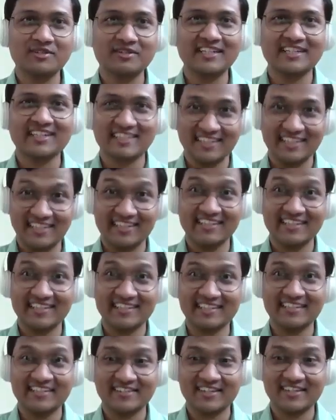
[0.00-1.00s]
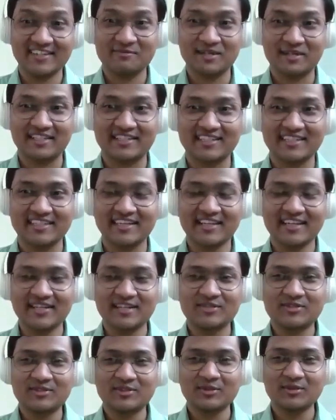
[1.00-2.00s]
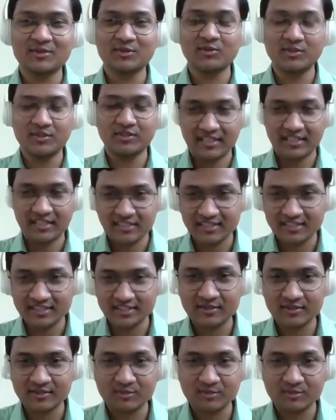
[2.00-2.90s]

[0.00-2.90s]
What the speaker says: media, yeah, negative aspects. So good that